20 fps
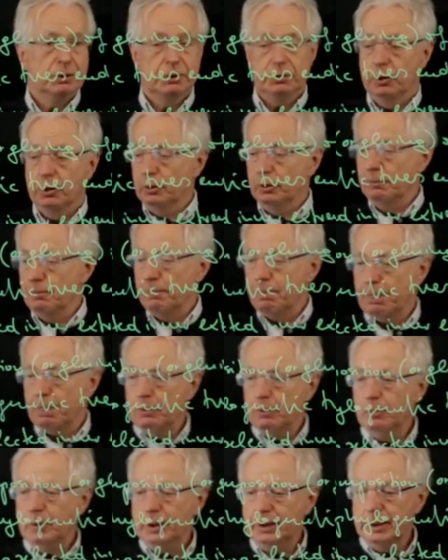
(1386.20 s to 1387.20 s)
so
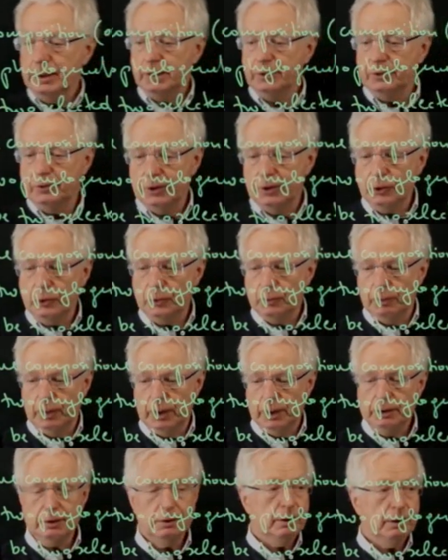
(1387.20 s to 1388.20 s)
we did this
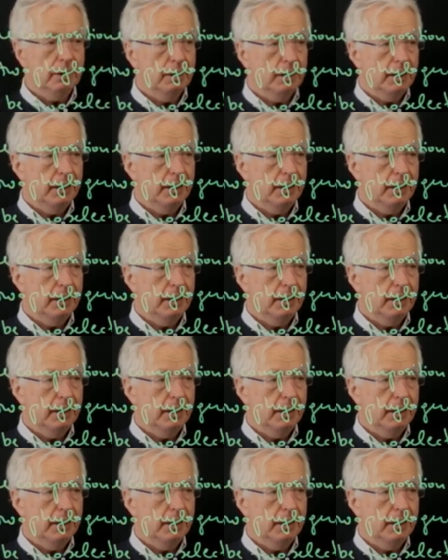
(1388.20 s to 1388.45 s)
one,